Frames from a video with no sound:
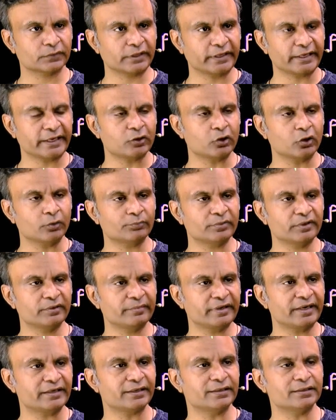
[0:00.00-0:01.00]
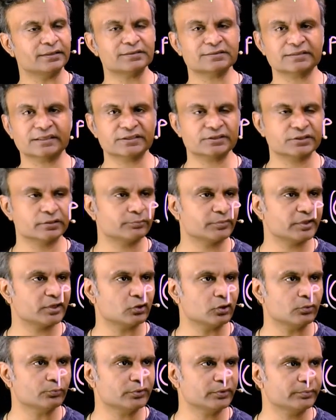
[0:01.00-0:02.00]
A complement intersection B
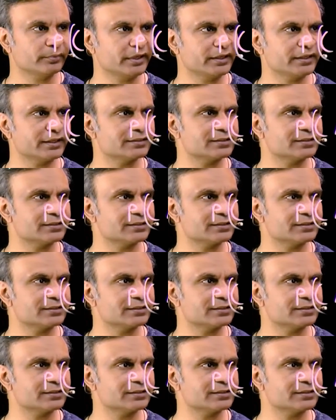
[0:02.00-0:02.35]
complement,